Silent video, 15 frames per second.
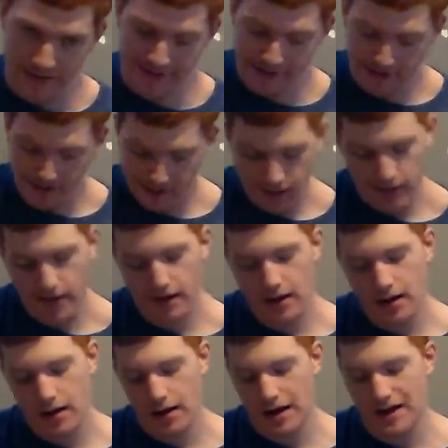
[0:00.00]
and D,
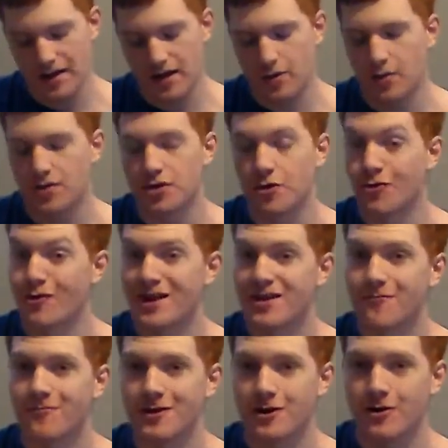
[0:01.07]
and then with your
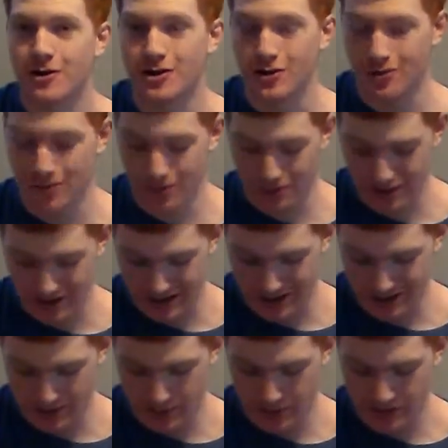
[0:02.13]
ring finger you
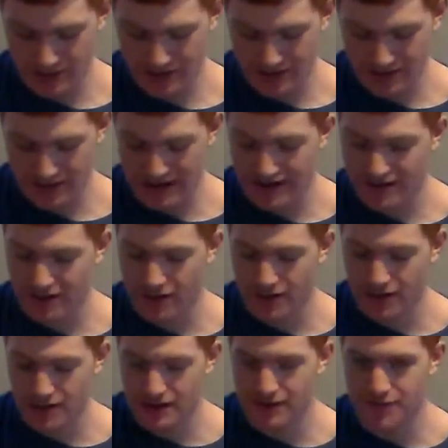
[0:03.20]
put that
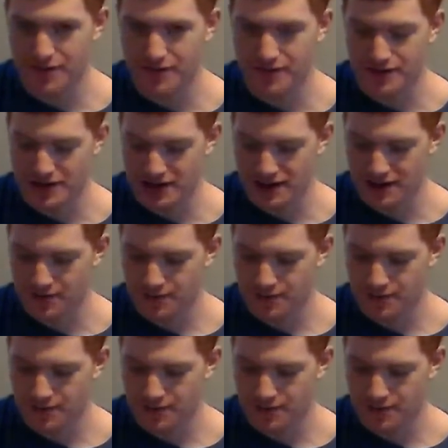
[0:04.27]
on 11th of D.